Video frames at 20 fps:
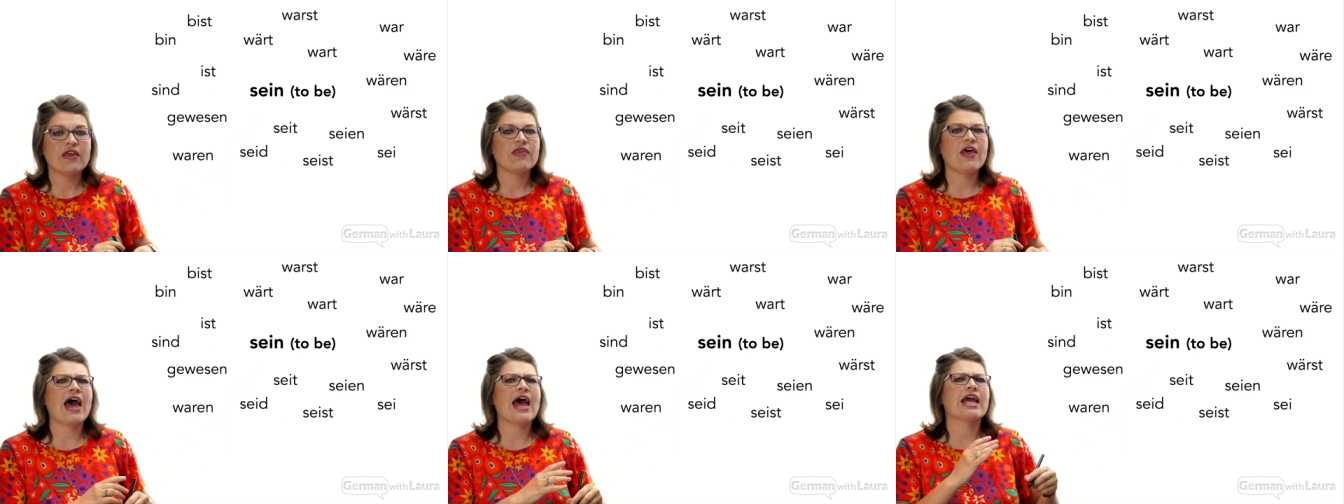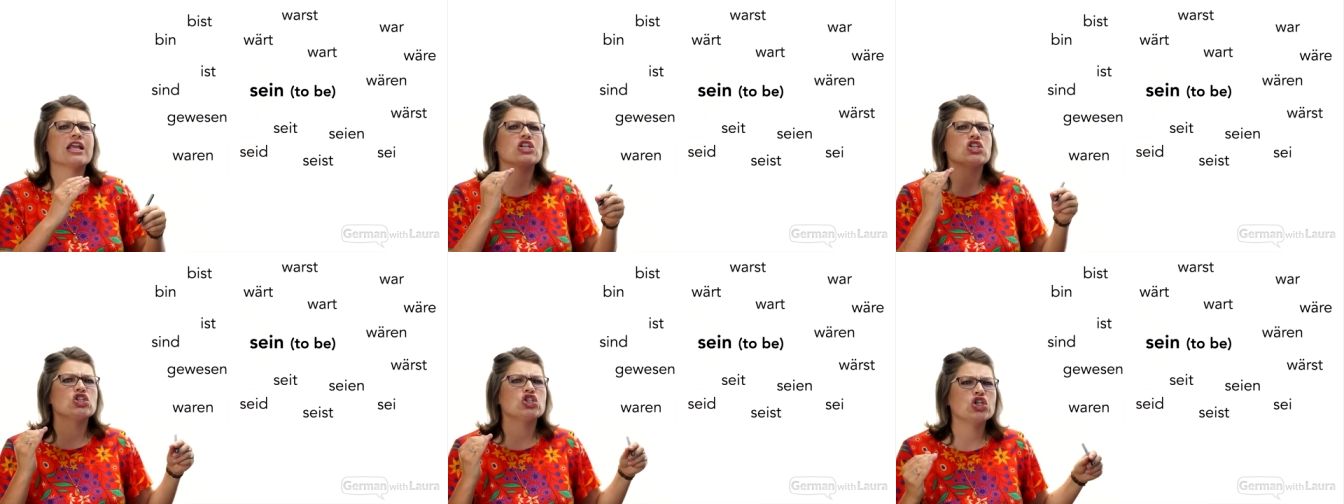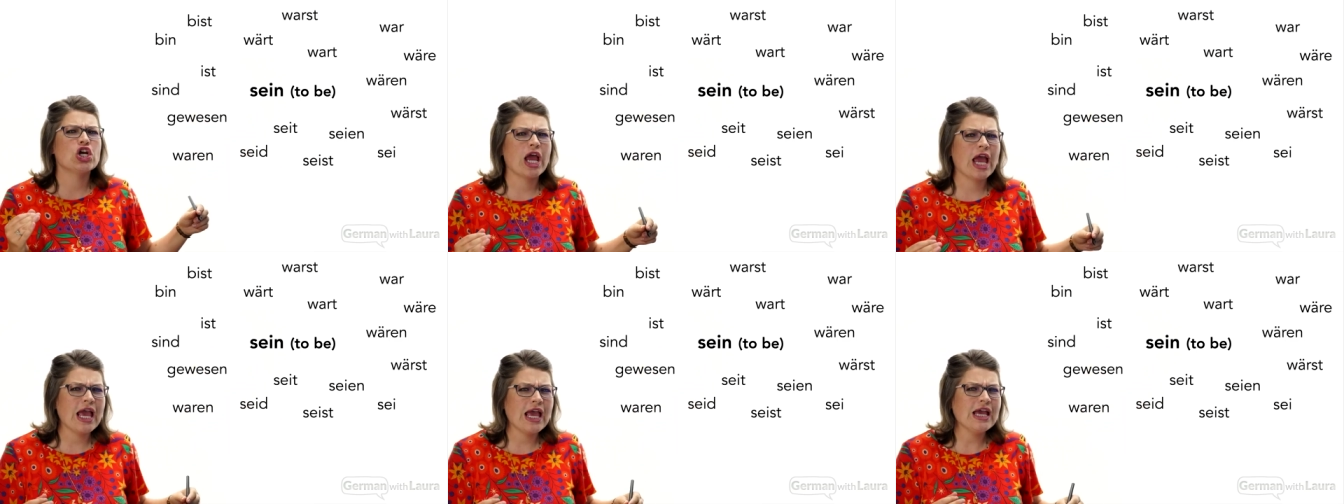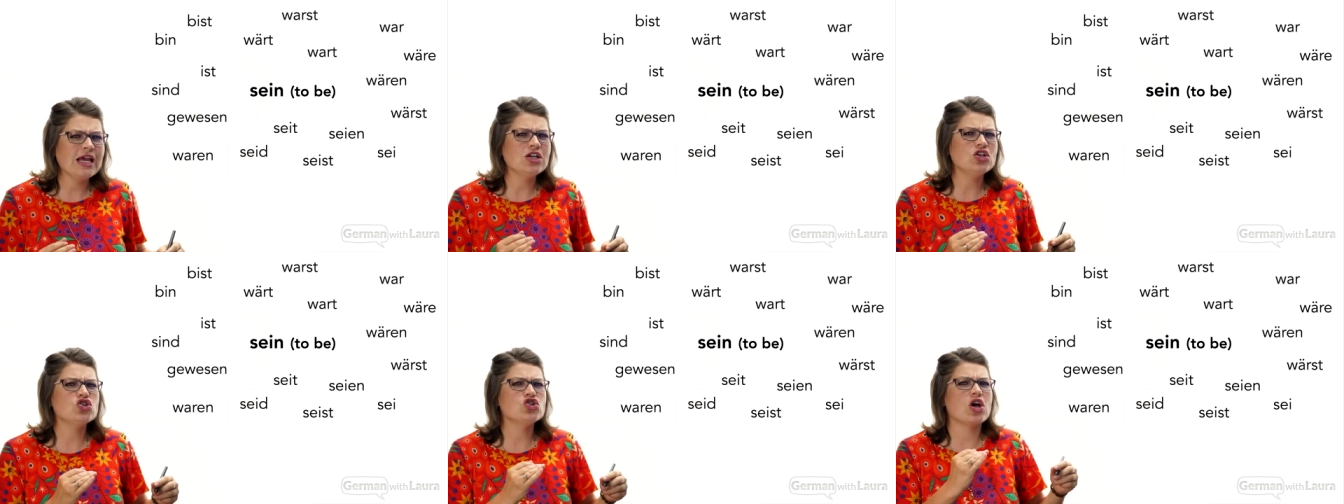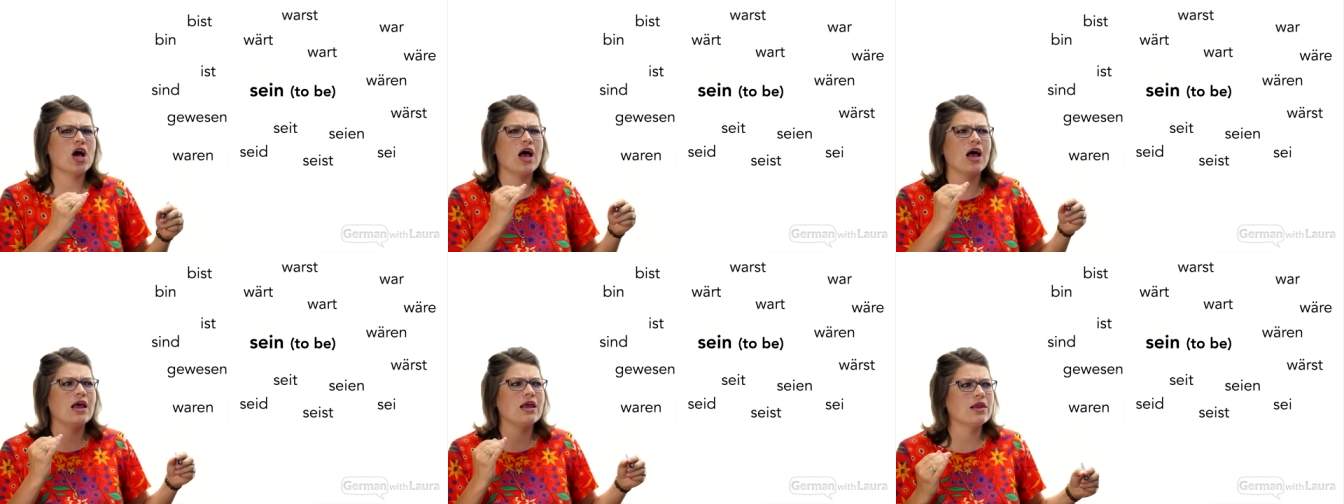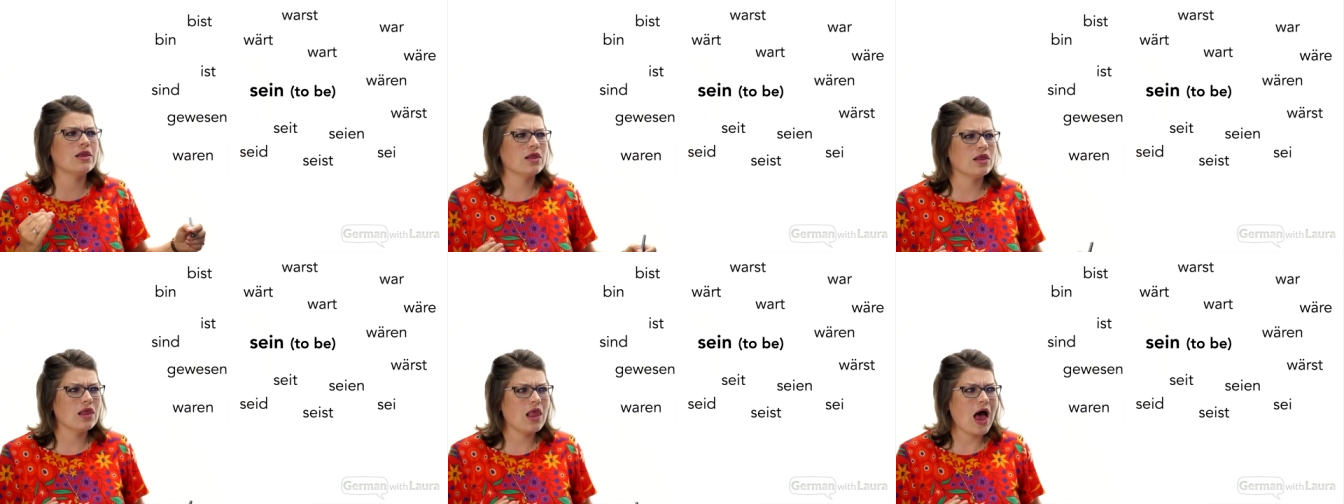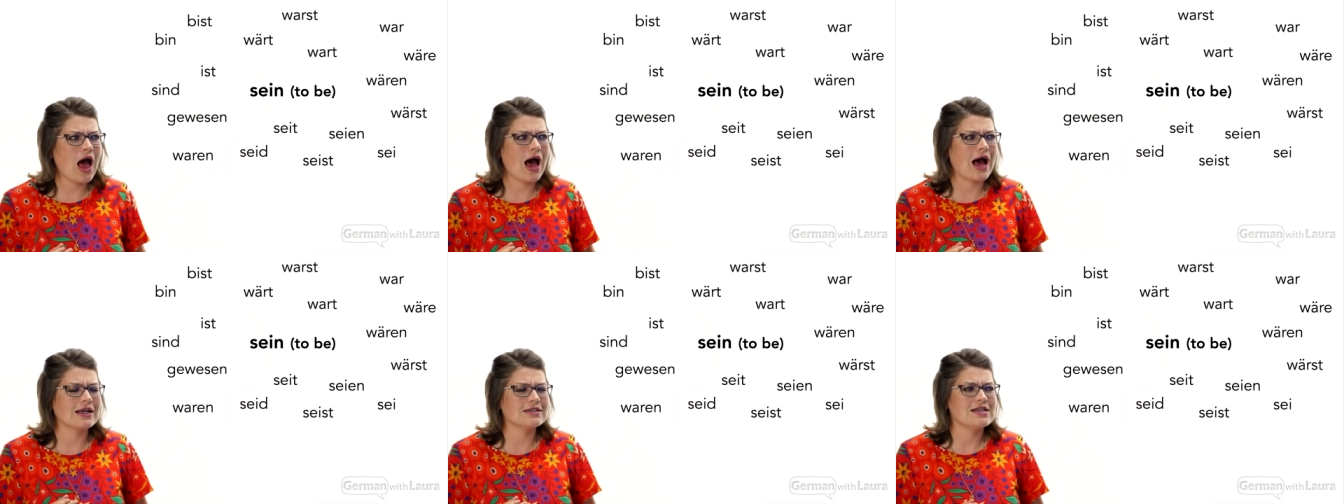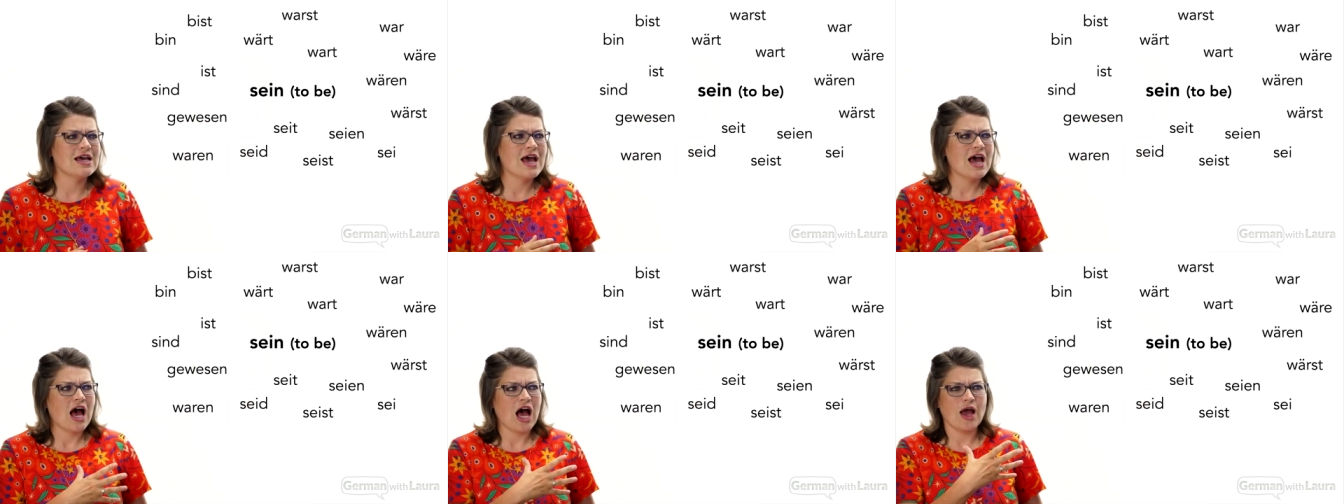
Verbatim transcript: that change a lot.